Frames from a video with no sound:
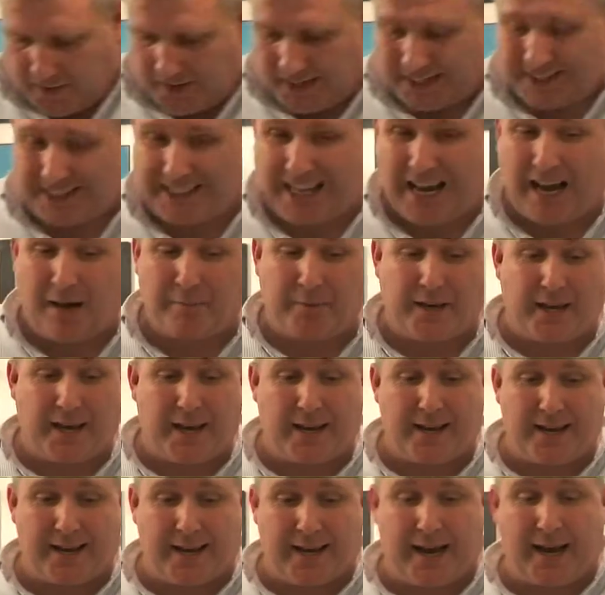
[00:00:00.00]
this time of
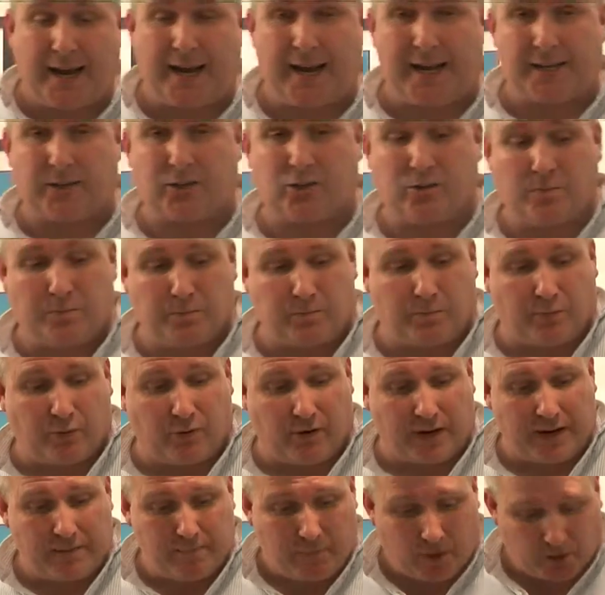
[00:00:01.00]
year, you can get some
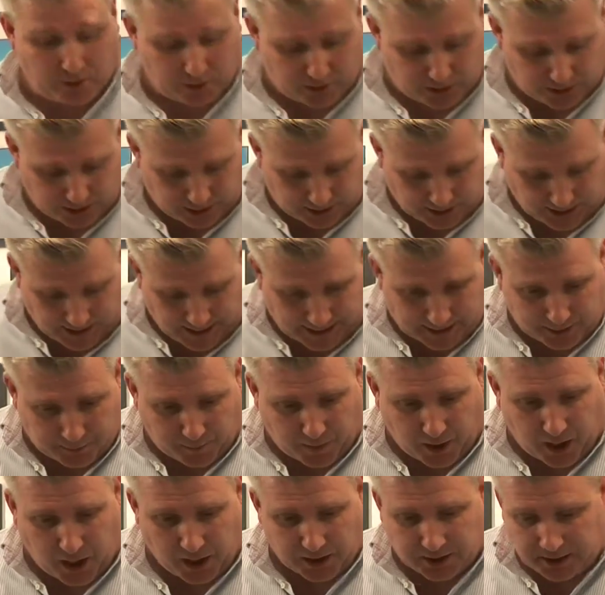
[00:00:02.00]
pretty
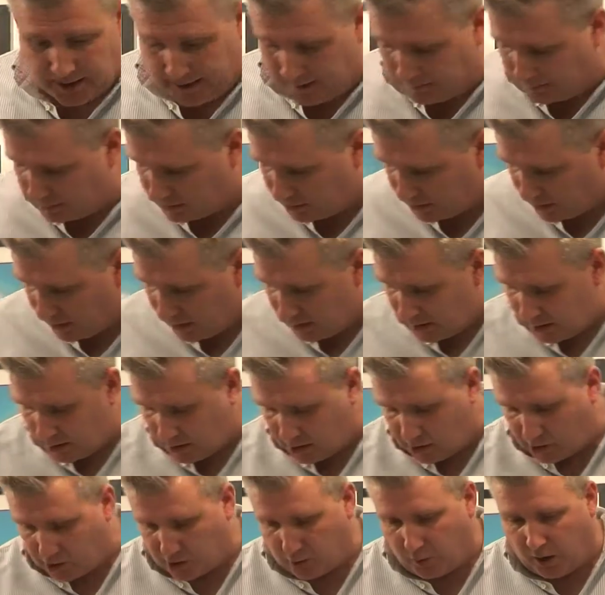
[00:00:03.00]
monster-sized parsnips.
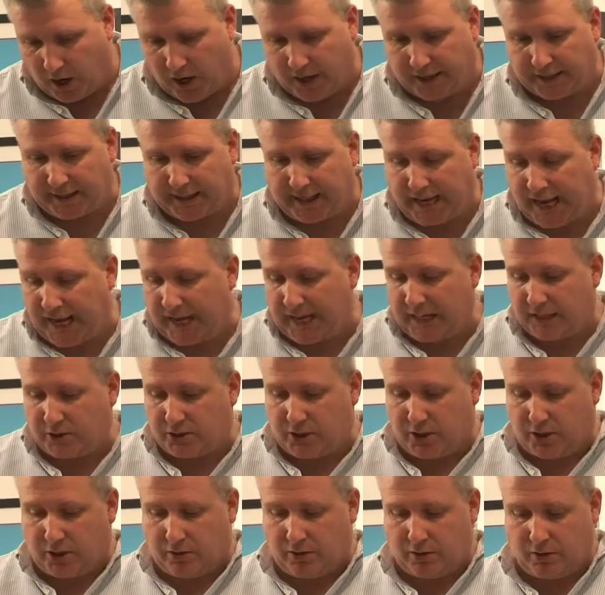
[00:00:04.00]
So what again
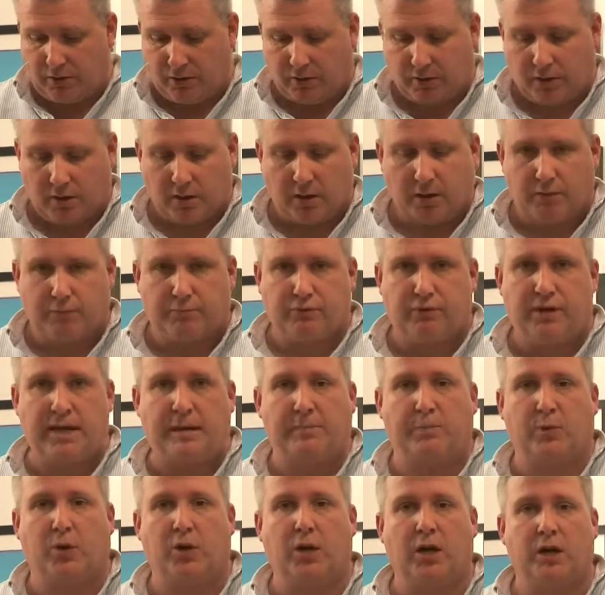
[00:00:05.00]
I'd do,
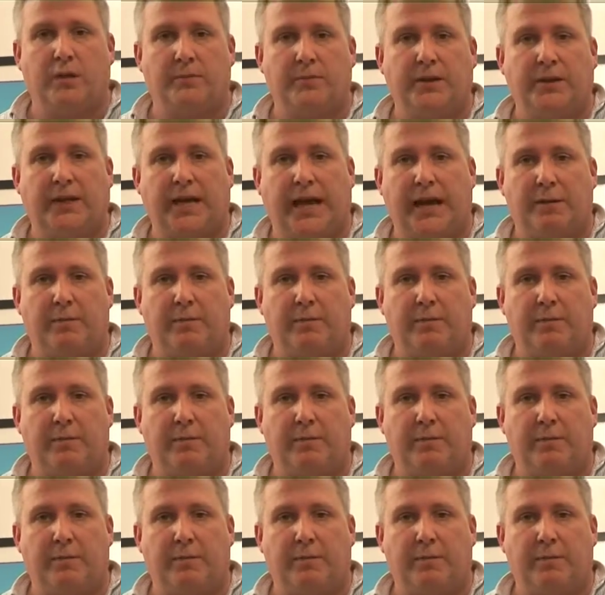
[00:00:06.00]
pre-boil them the day